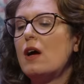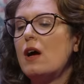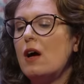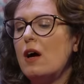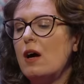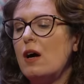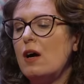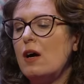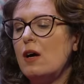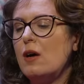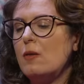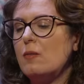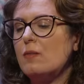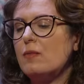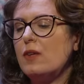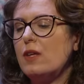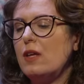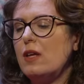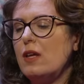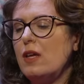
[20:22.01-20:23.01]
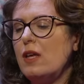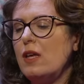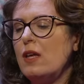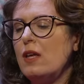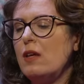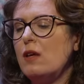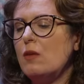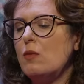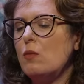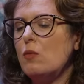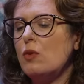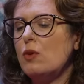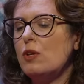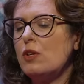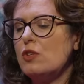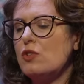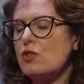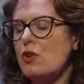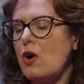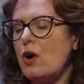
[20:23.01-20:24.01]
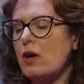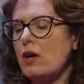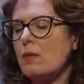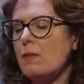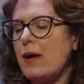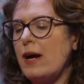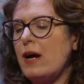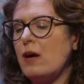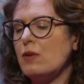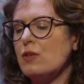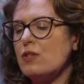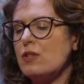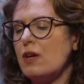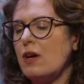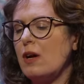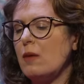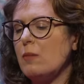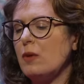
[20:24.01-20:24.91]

Um, he would talk about uh,